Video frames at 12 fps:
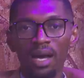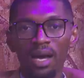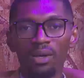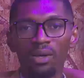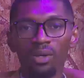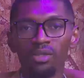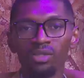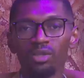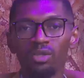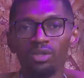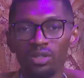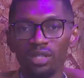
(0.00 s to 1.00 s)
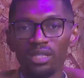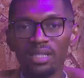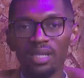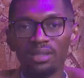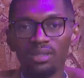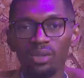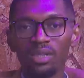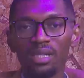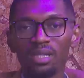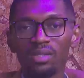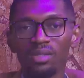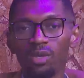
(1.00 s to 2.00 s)
According to Goodness, her daughter
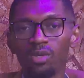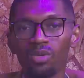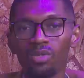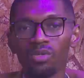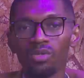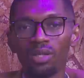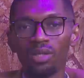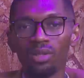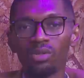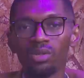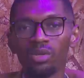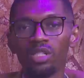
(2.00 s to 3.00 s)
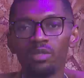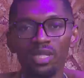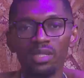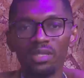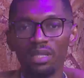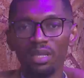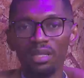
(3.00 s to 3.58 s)
disclosed that on Christmas Day,